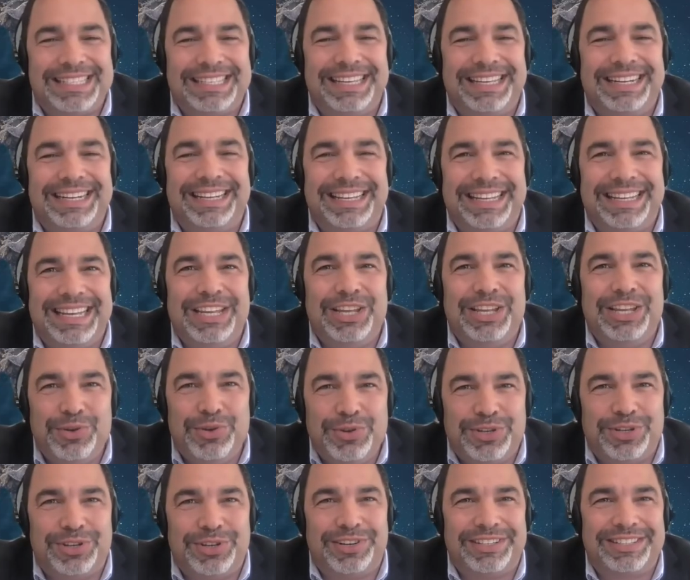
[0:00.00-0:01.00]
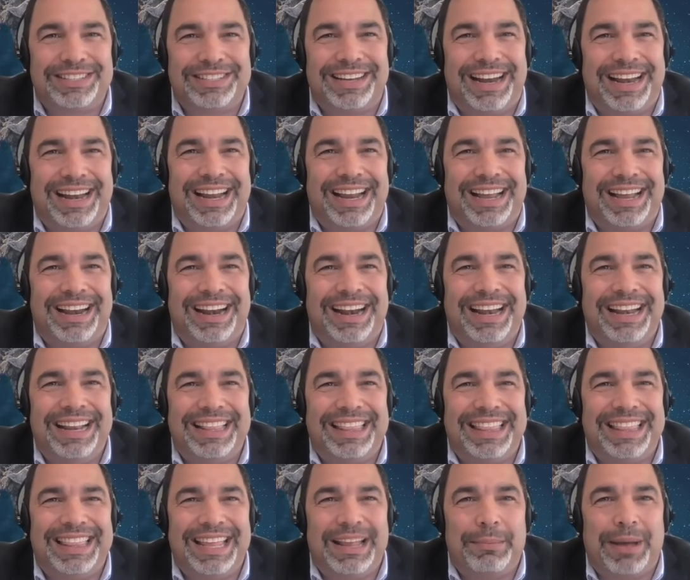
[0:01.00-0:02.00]
literally users, right?
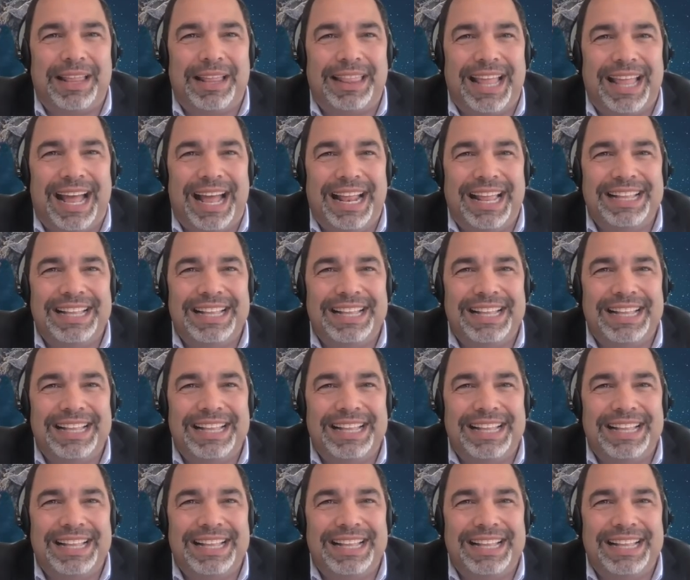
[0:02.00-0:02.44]
Think about that.